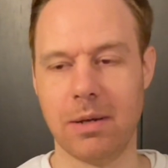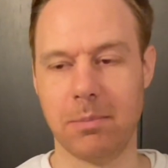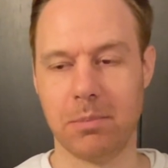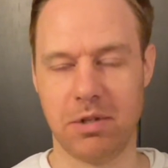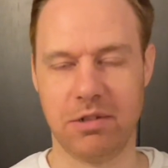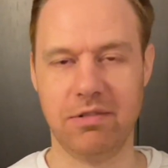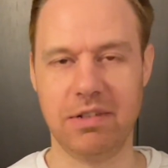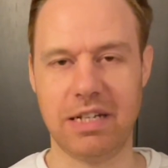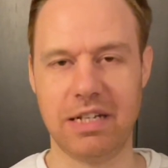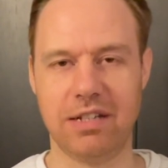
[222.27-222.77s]

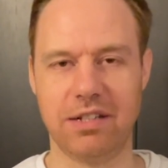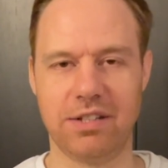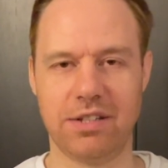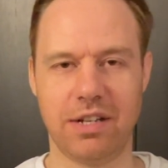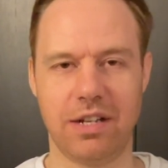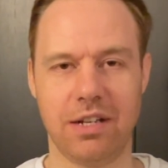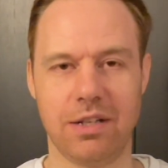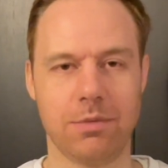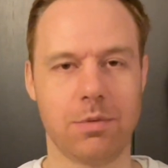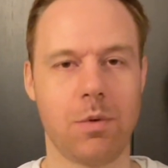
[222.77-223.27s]
police
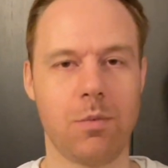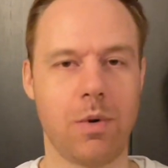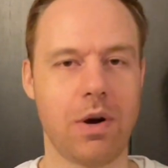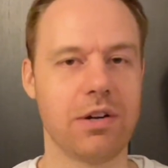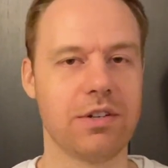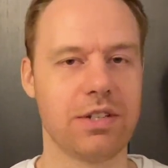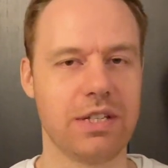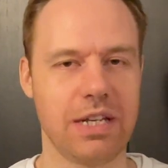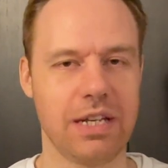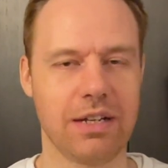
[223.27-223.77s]
is, well,
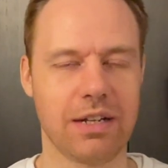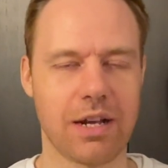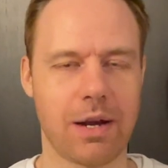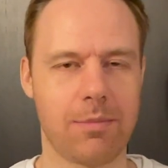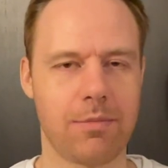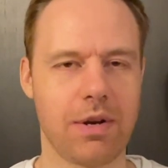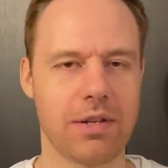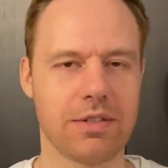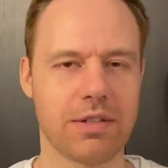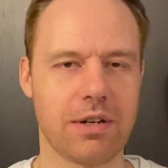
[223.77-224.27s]
where's the
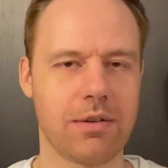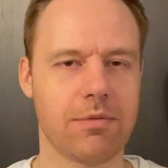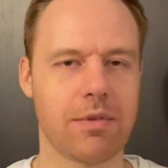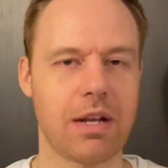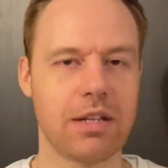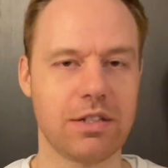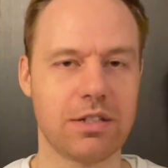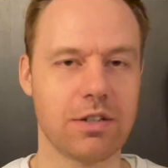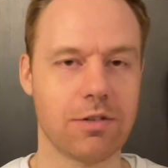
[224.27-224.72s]
income resident, right?